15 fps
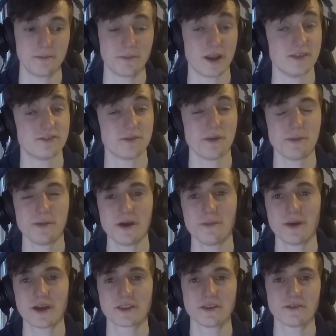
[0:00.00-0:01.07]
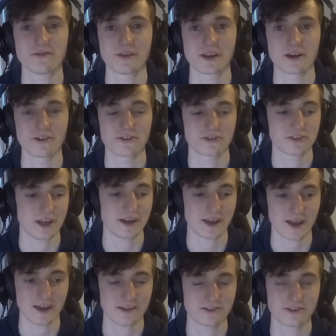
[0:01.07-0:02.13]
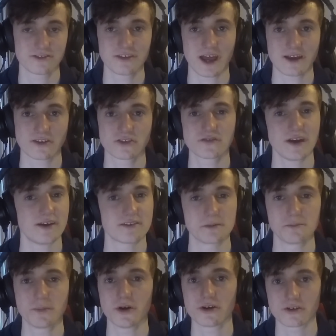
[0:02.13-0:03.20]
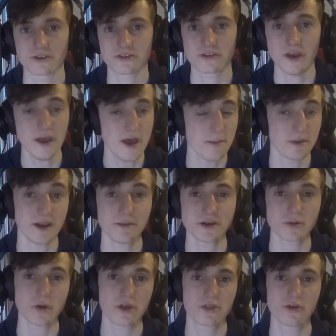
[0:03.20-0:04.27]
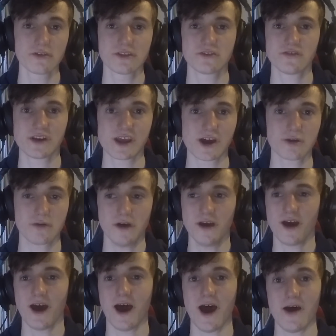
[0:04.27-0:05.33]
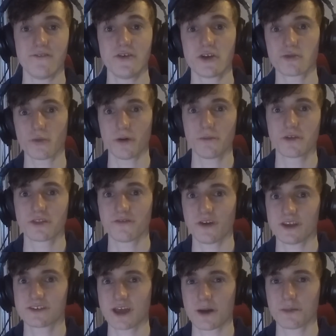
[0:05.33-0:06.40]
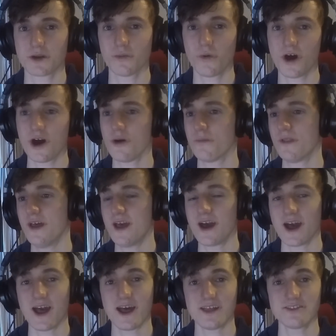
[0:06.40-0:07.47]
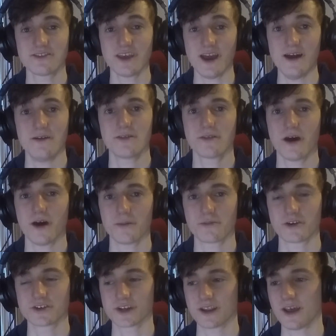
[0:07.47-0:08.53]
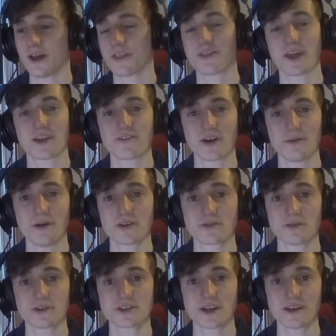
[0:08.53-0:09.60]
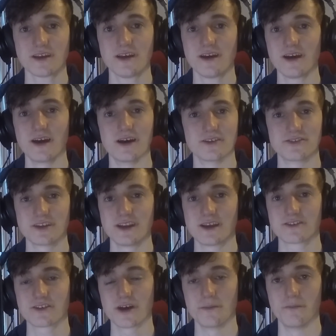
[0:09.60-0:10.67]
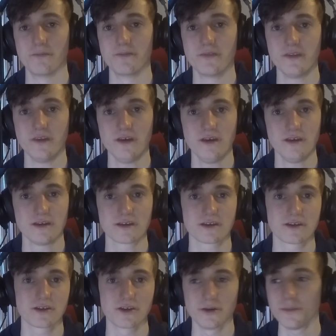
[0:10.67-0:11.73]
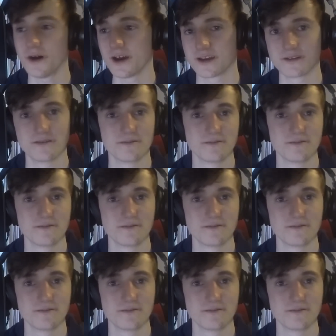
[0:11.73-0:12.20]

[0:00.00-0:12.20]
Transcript: in plenty. Maybe I'll make another video just dedicated to tanks found in bogs. But let me know what you thought of this video. First one with the face cam in a while, and yeah, I appreciate that. Thank you very much for watching. I'll see you next time. Goodbye.